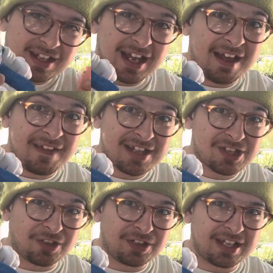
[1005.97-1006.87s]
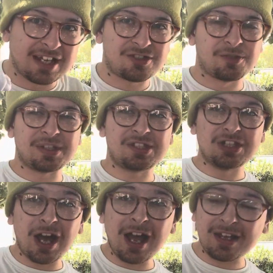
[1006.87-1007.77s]
and that's all you get. So it's
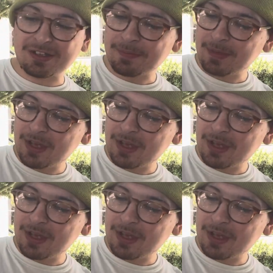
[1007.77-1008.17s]
not,